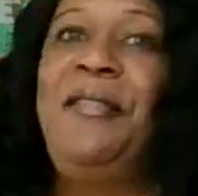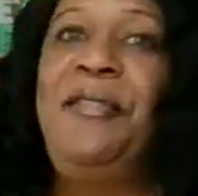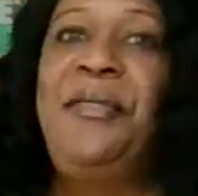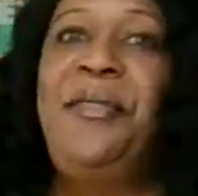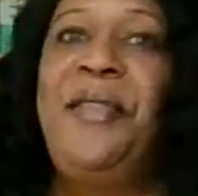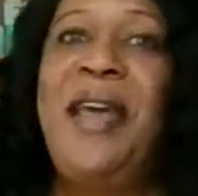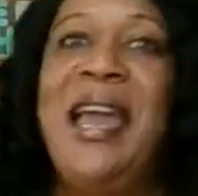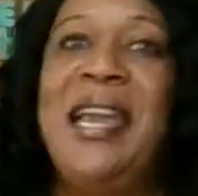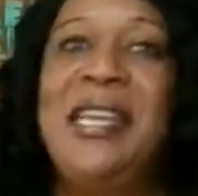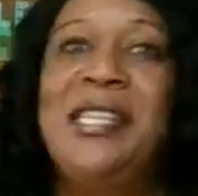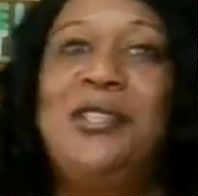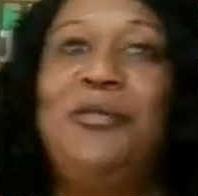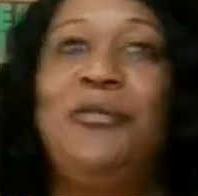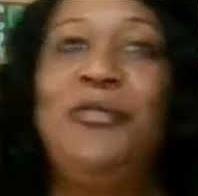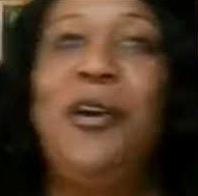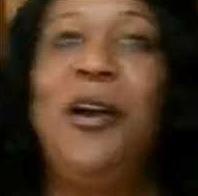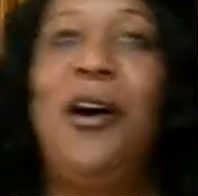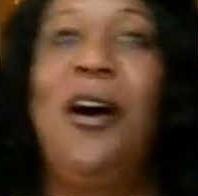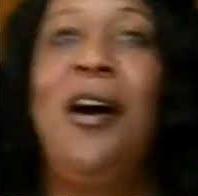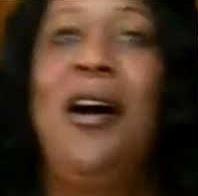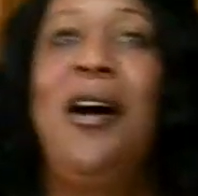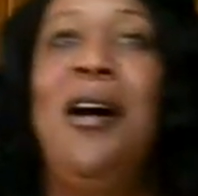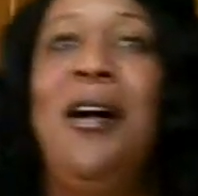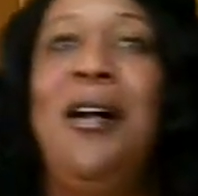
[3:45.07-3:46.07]
thanks for
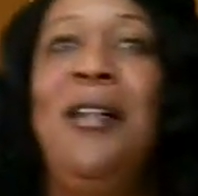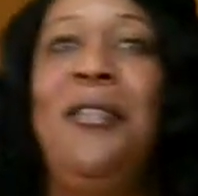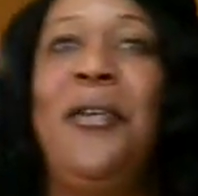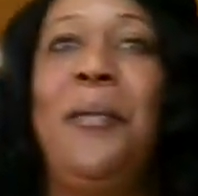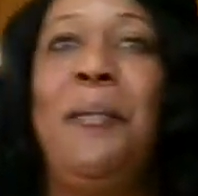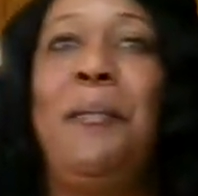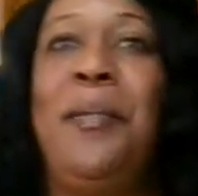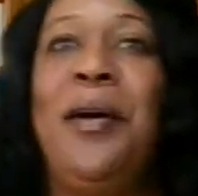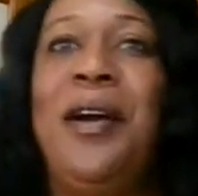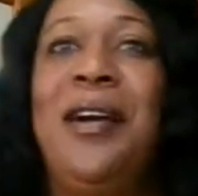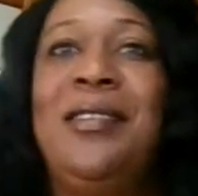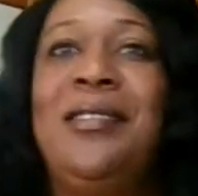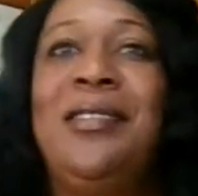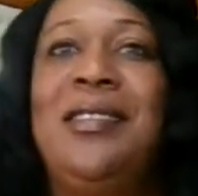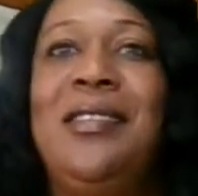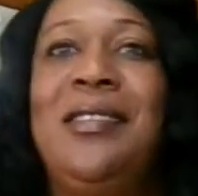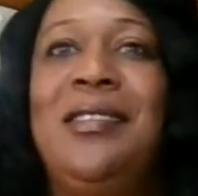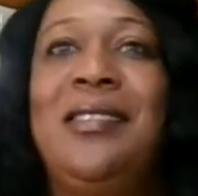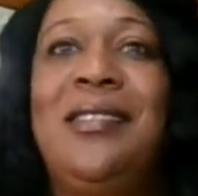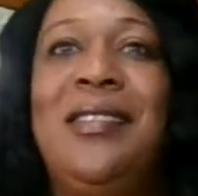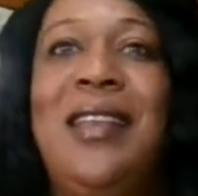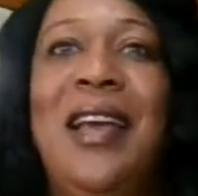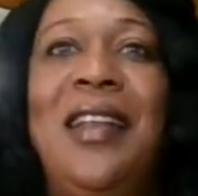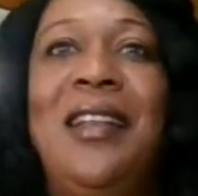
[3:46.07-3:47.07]
all the
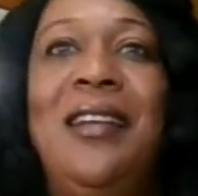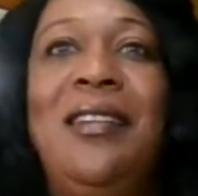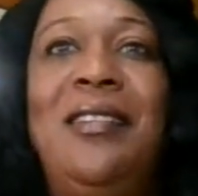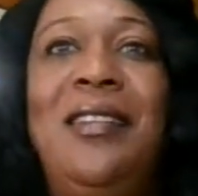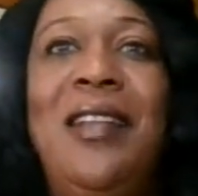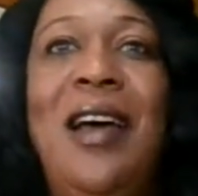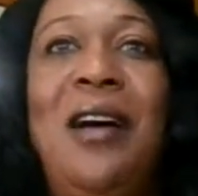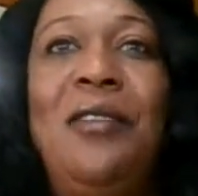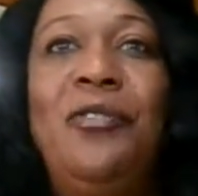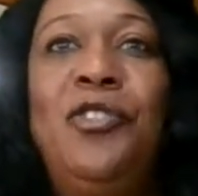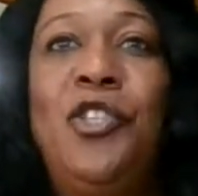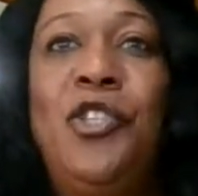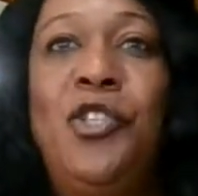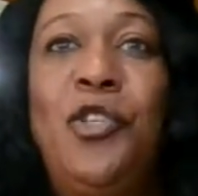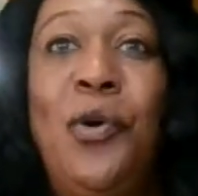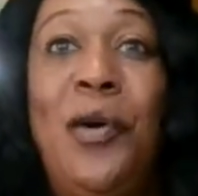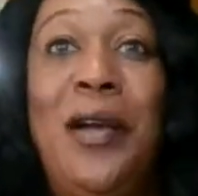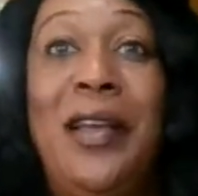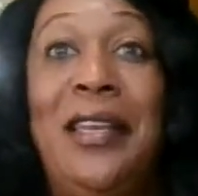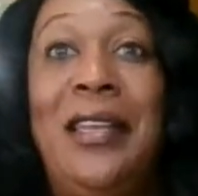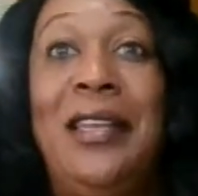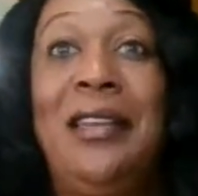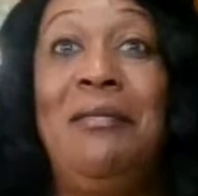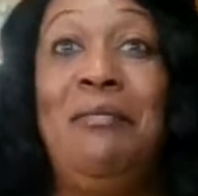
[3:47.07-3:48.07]
persons that are now
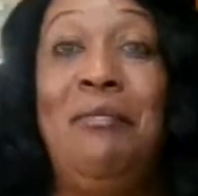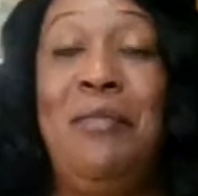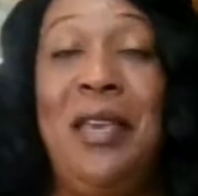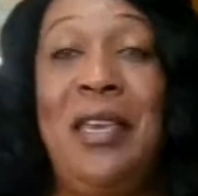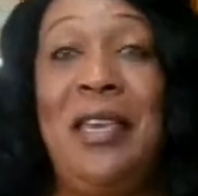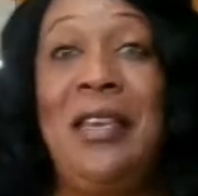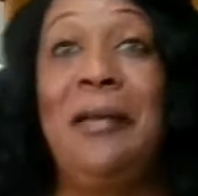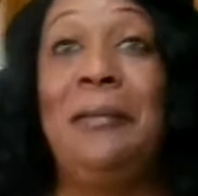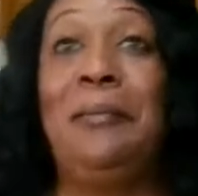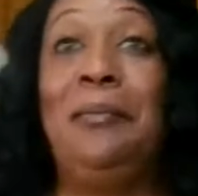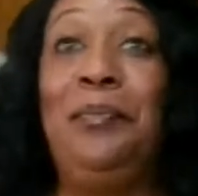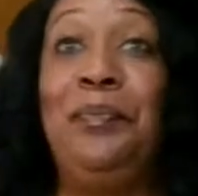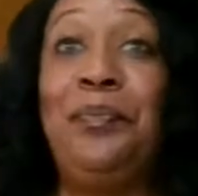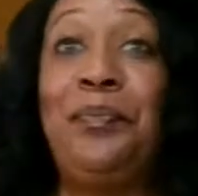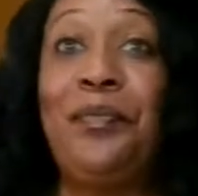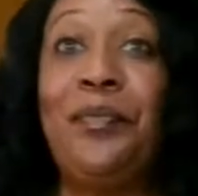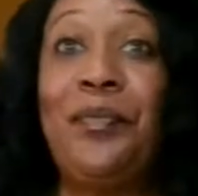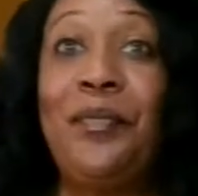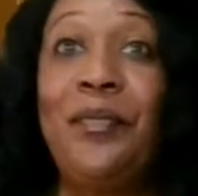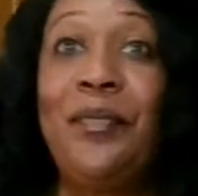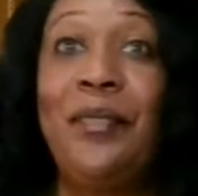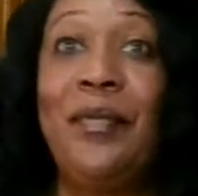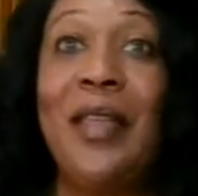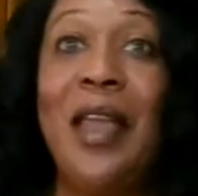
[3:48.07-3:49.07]
joining me
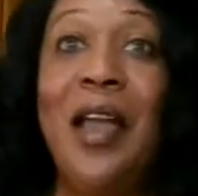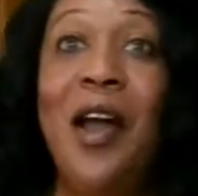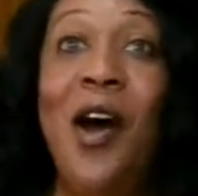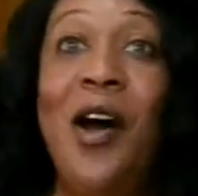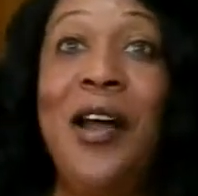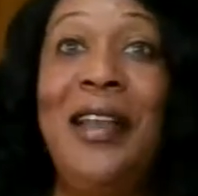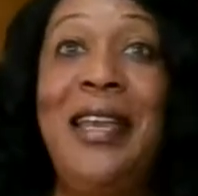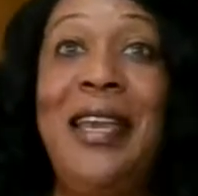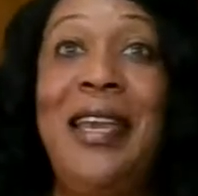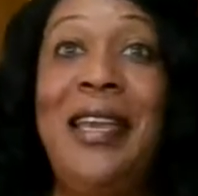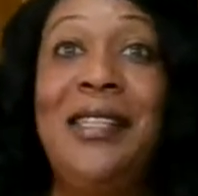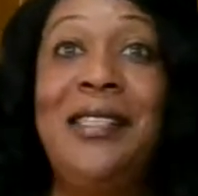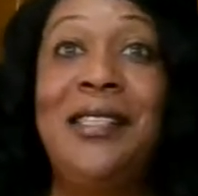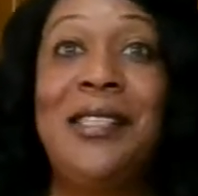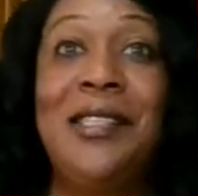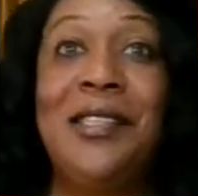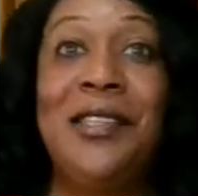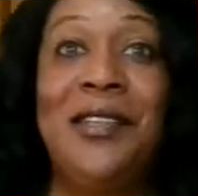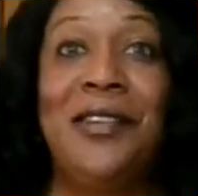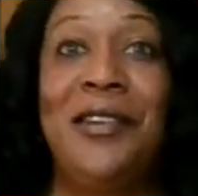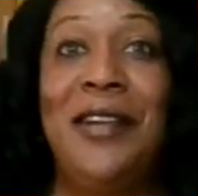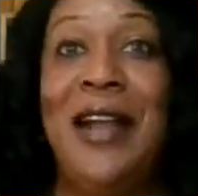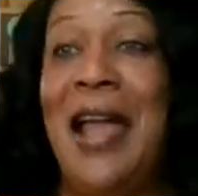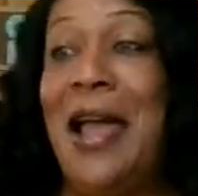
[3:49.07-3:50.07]
on
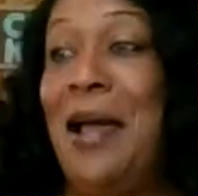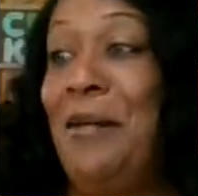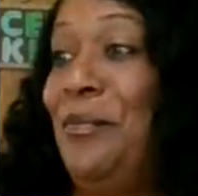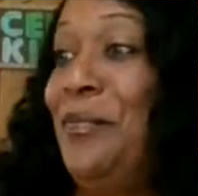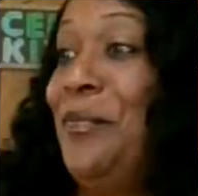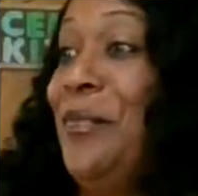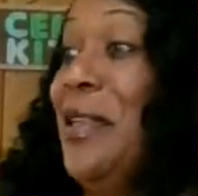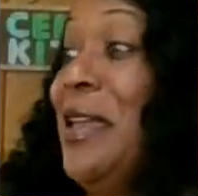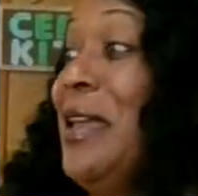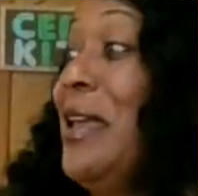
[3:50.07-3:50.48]
Instagram